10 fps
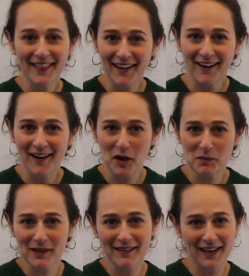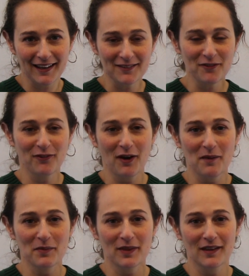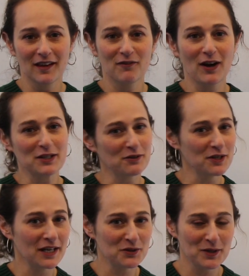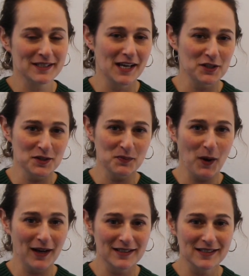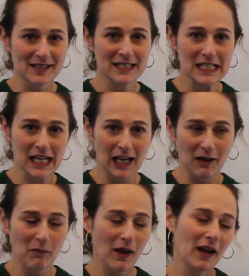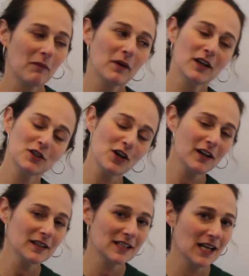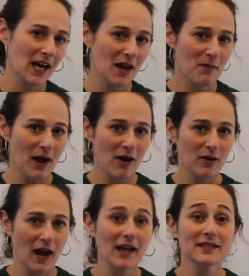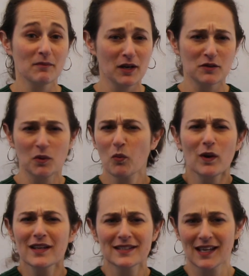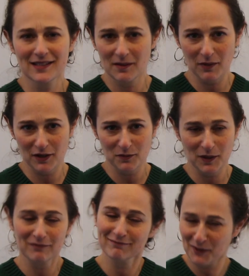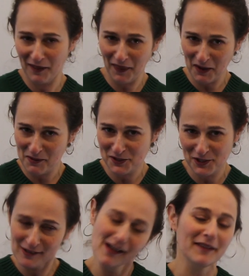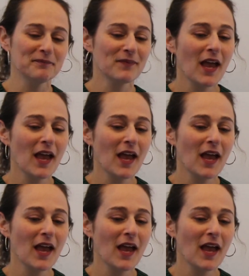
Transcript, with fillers: there, I'm Elaine from the Advisory and Transactions Practice in TCAM, and I'm going to talk today about asset management. What is asset management? Get that question a lot.